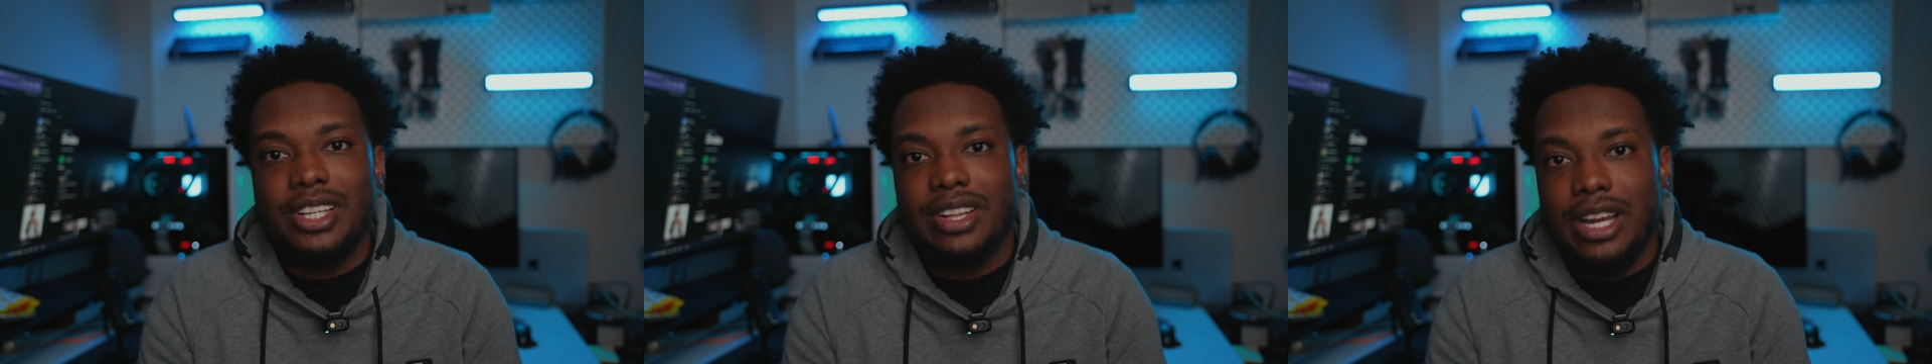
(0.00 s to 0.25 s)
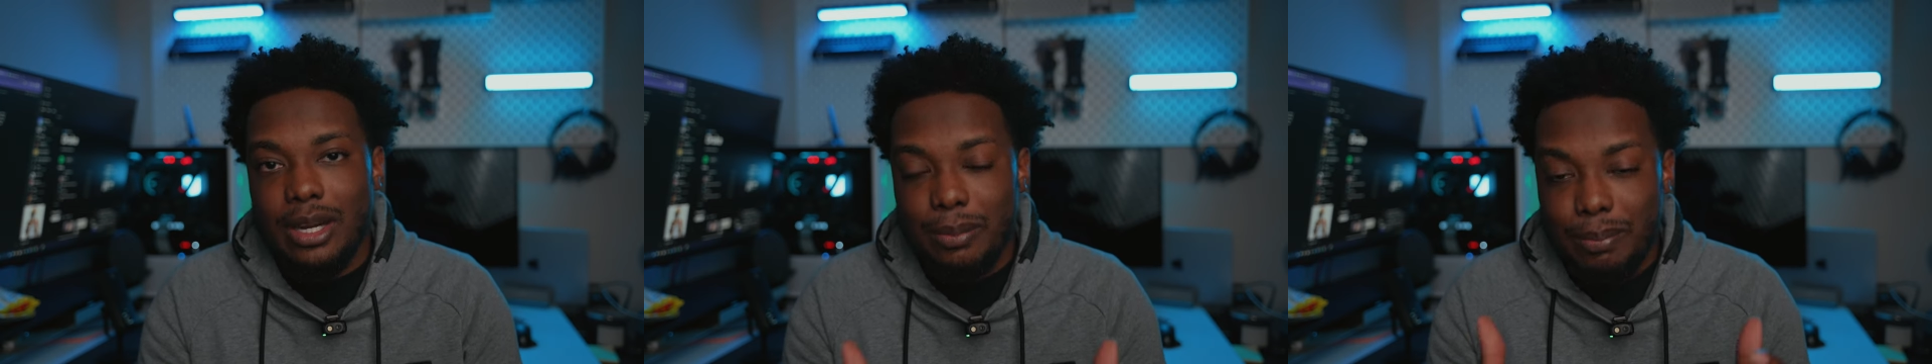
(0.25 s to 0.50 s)
to
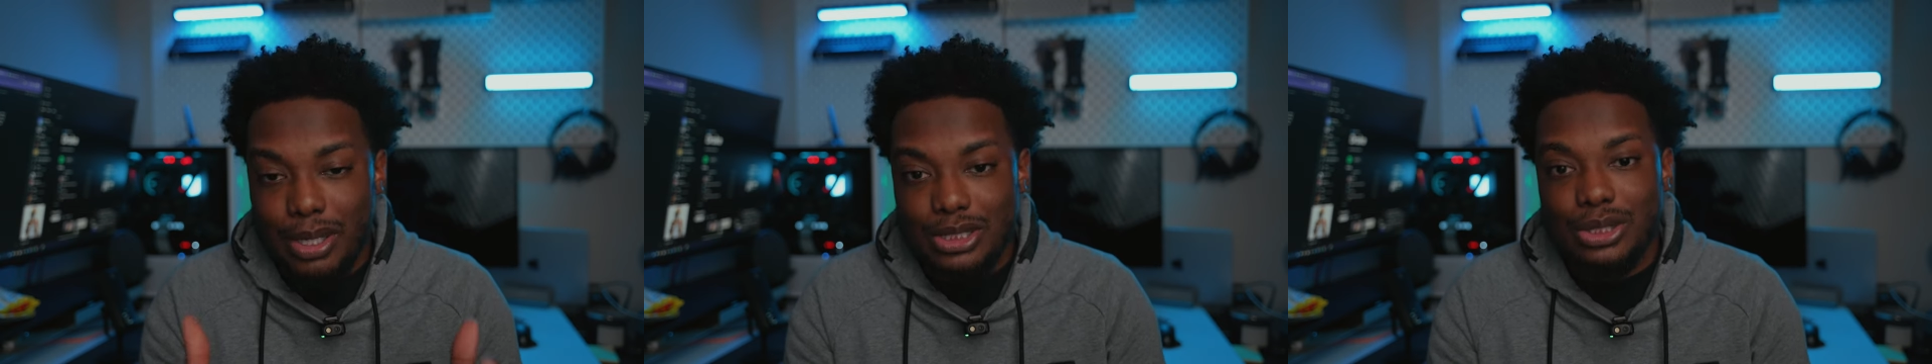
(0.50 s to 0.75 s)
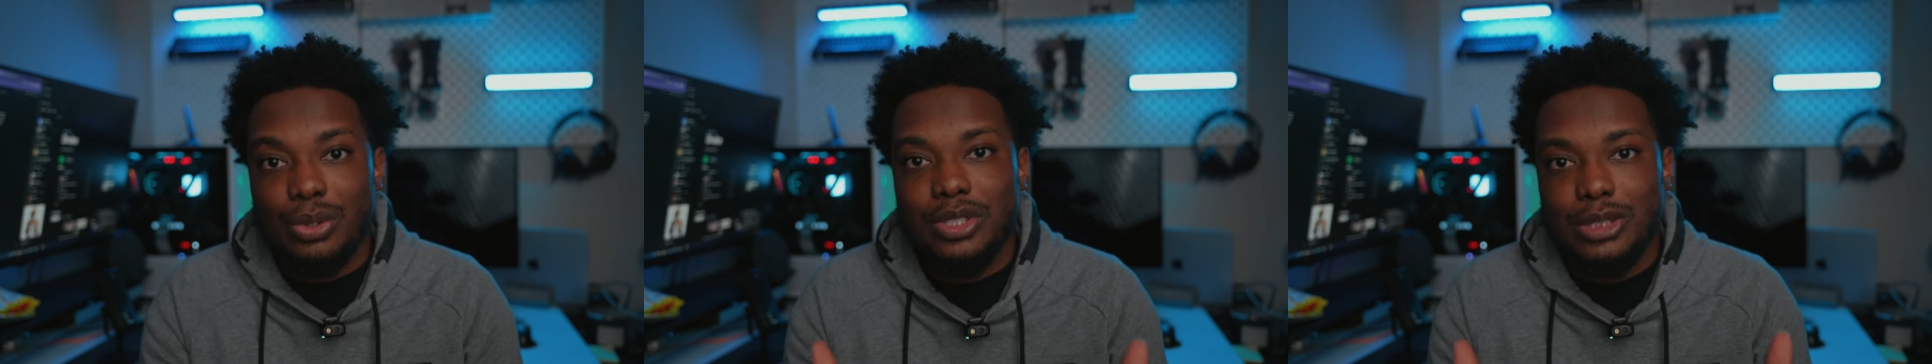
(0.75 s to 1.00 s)
their
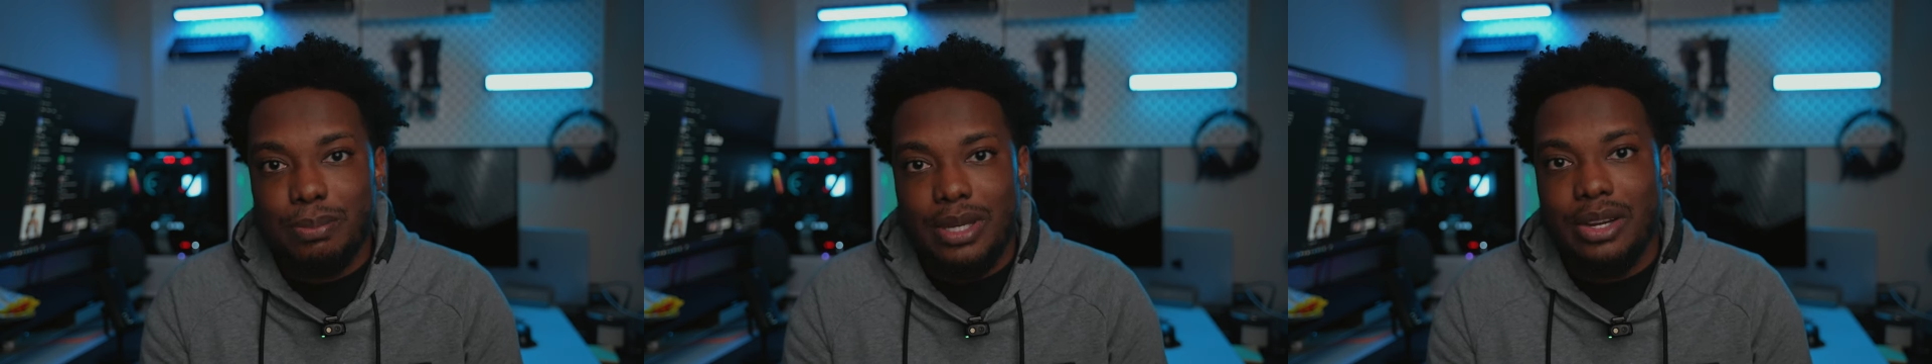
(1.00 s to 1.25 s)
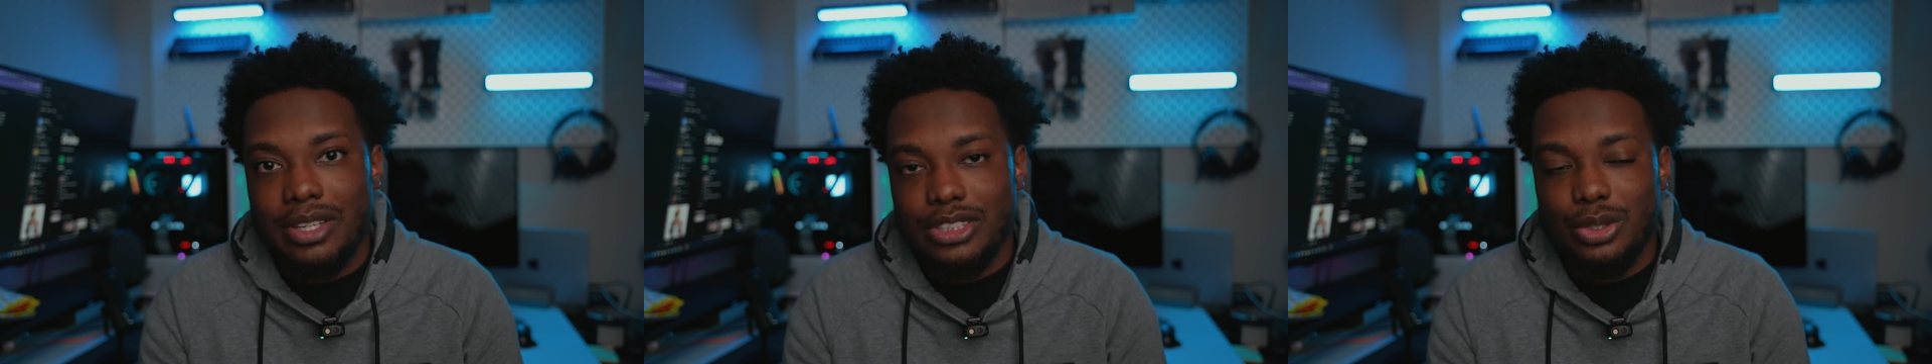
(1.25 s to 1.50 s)
personal
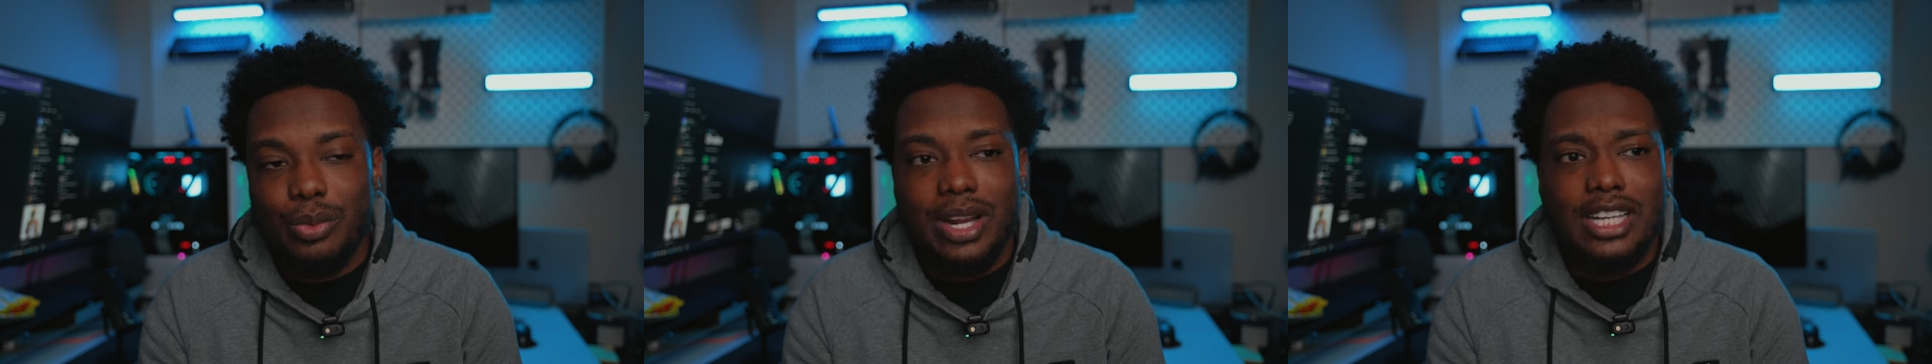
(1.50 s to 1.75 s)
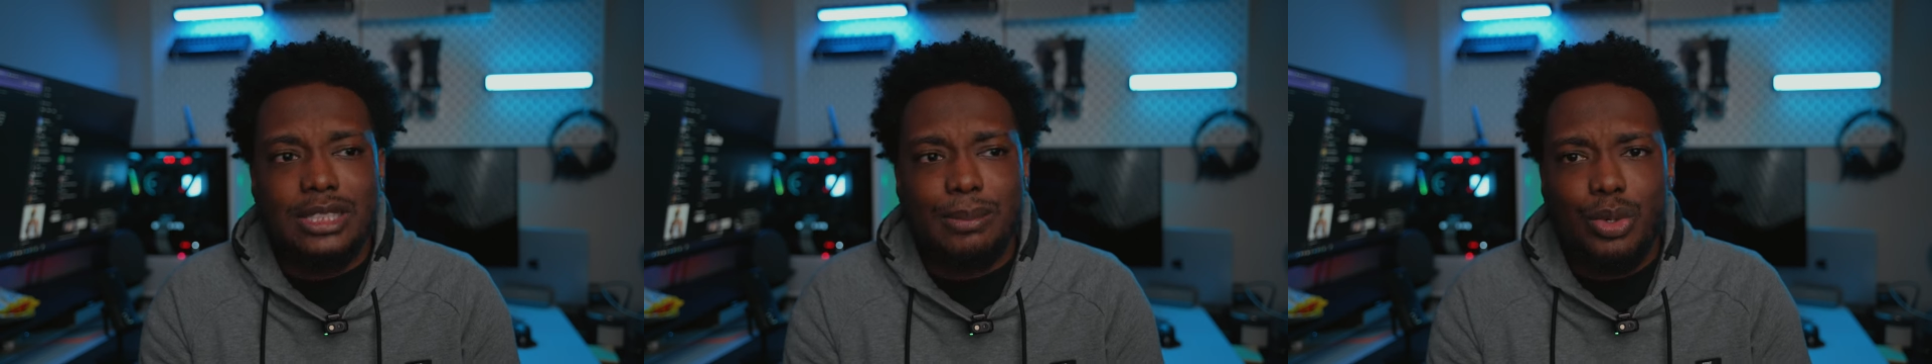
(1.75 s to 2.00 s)
experience. You want
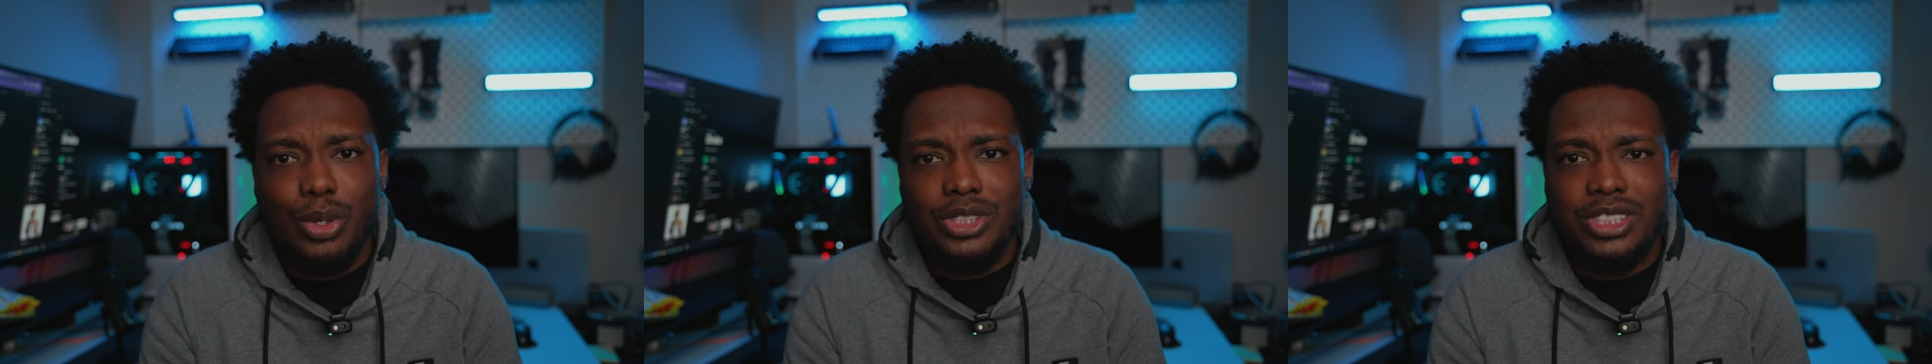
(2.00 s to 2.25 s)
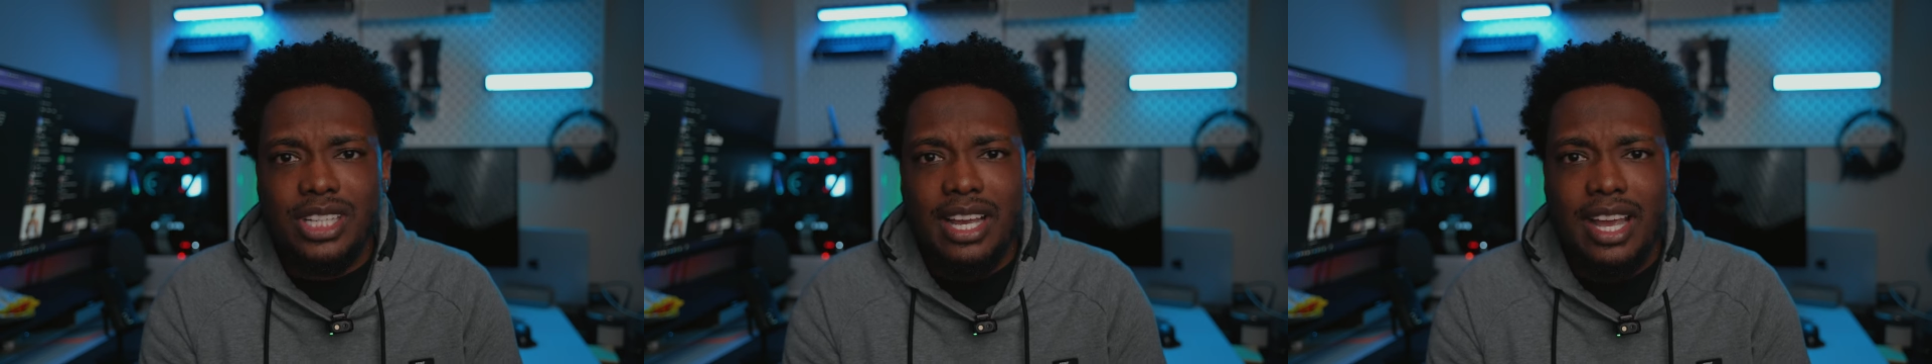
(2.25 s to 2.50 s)
to ask them
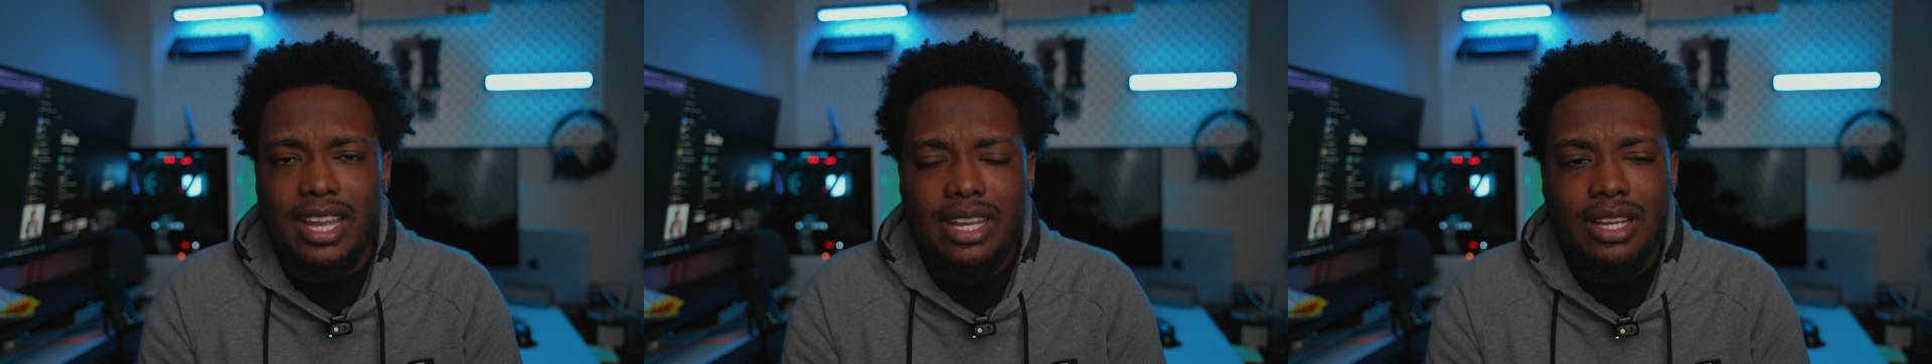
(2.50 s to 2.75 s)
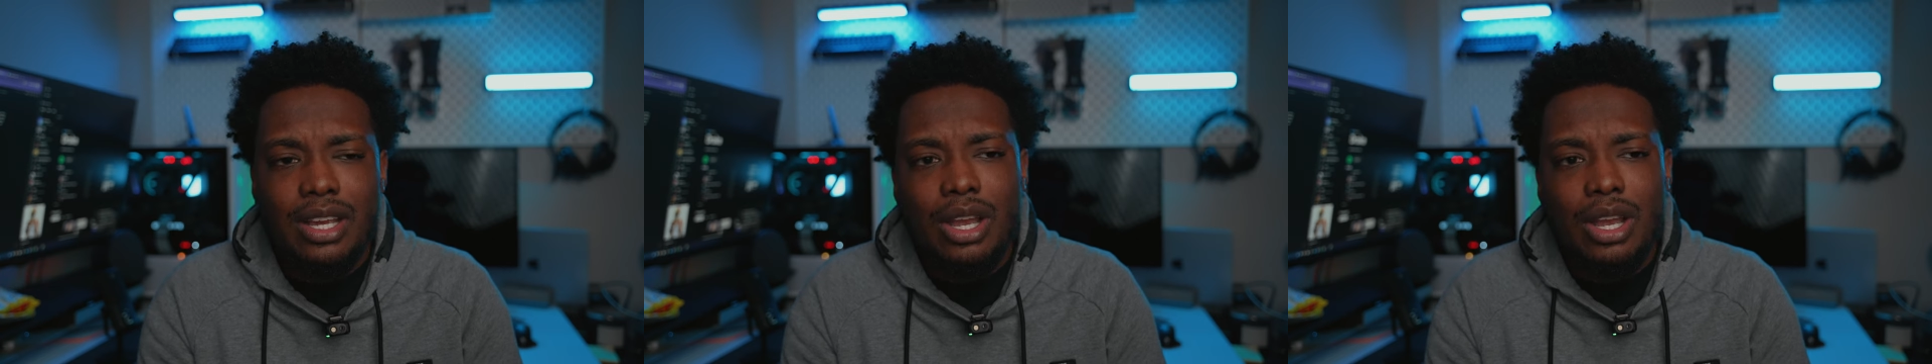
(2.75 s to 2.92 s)
questions like, hey,